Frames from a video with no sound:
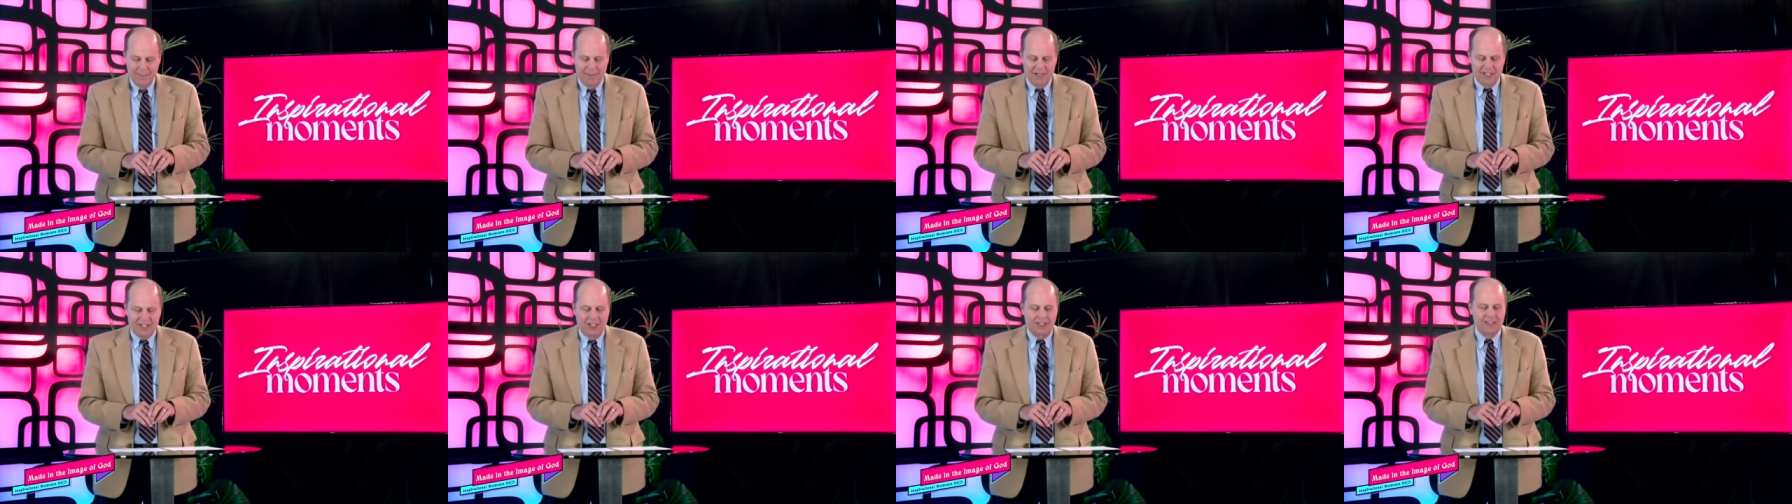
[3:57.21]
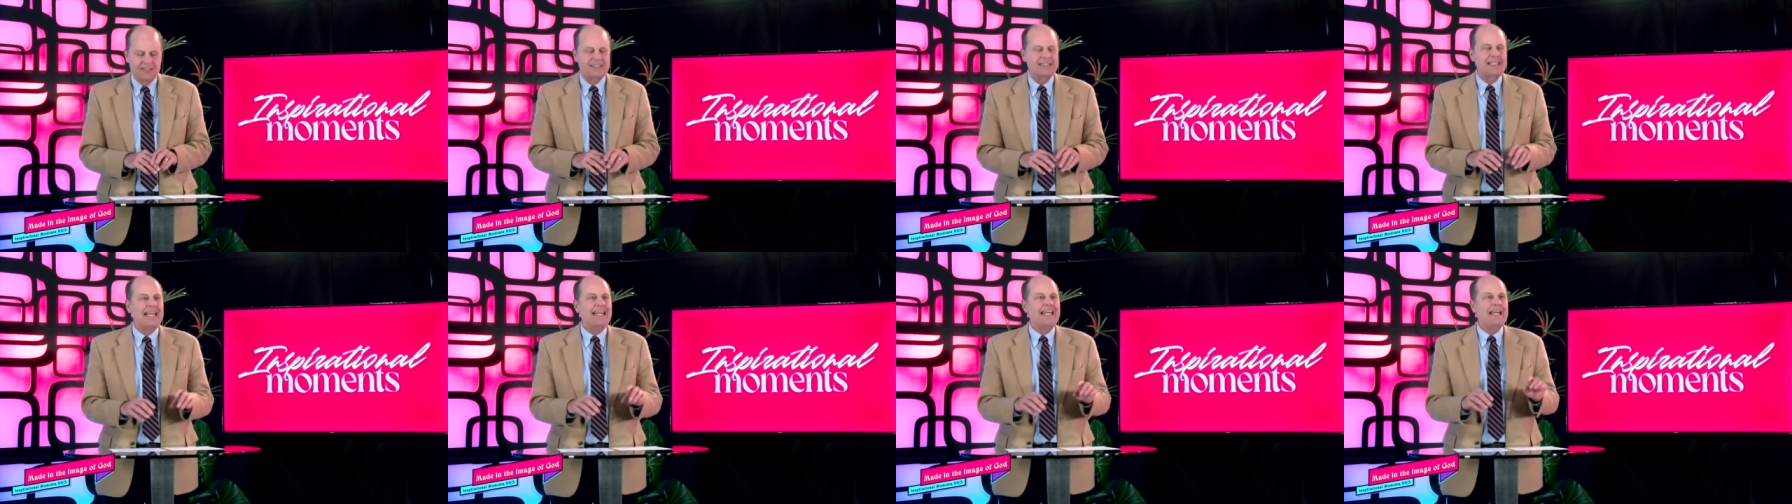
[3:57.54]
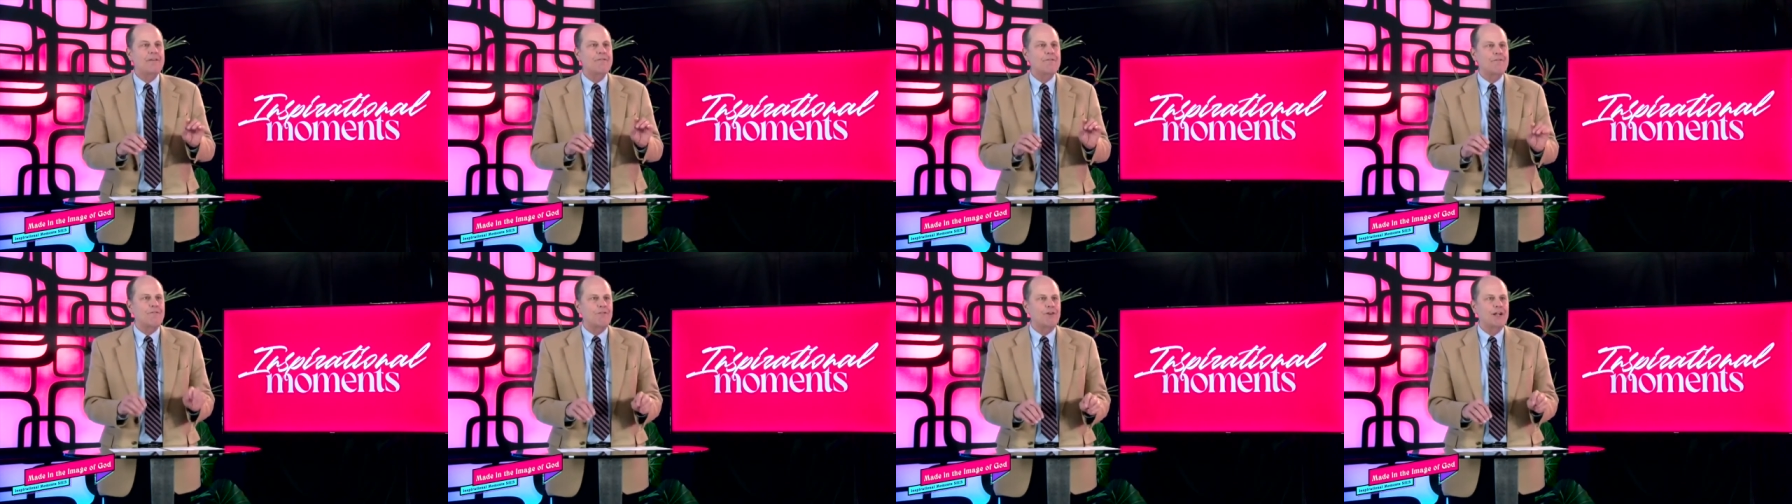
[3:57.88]
because
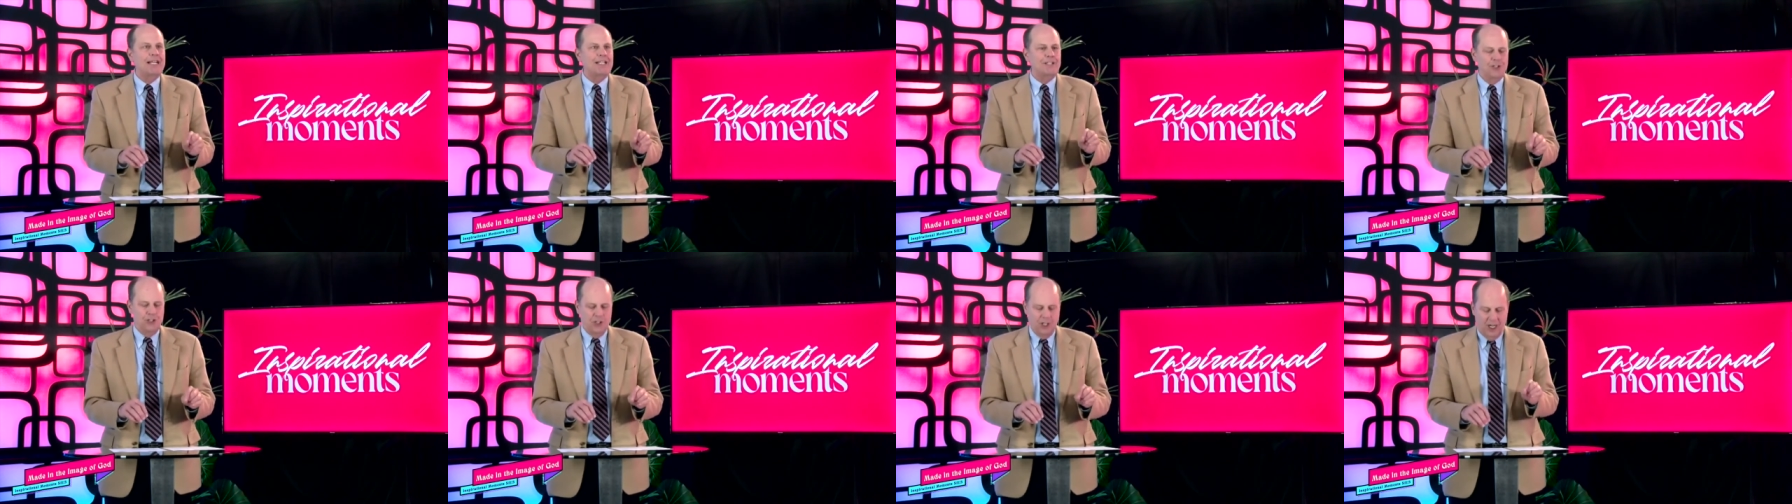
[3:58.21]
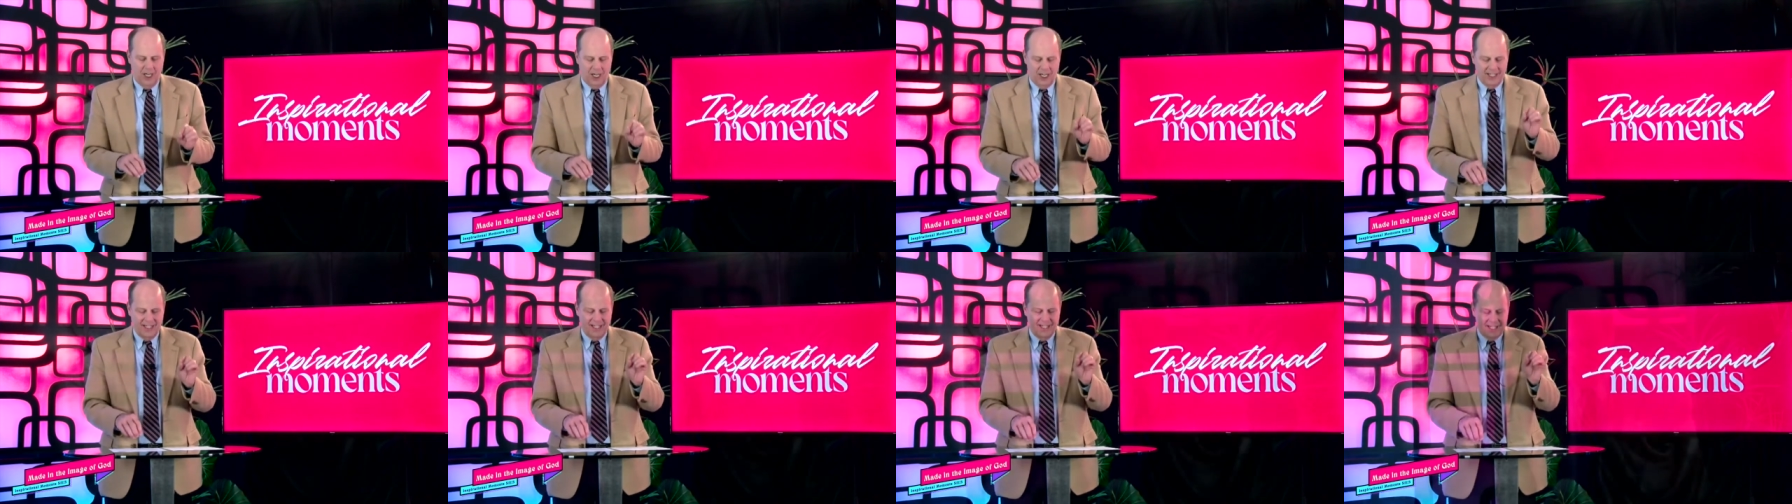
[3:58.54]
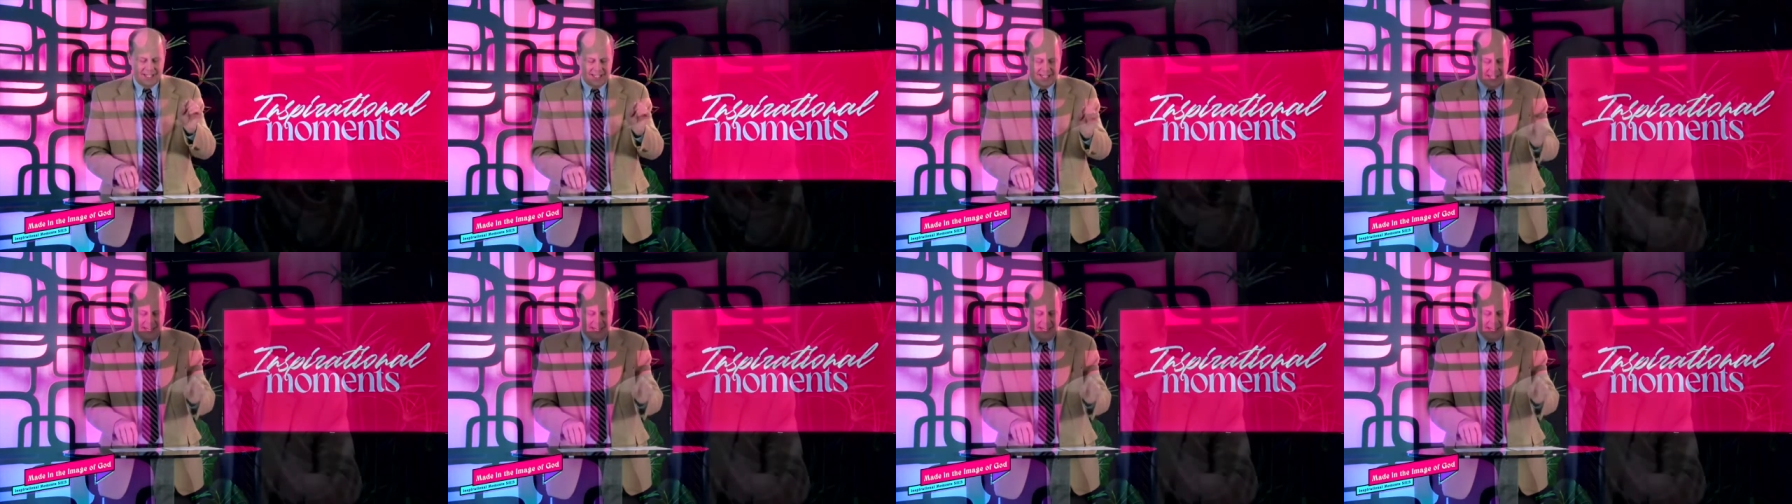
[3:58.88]
they infringe on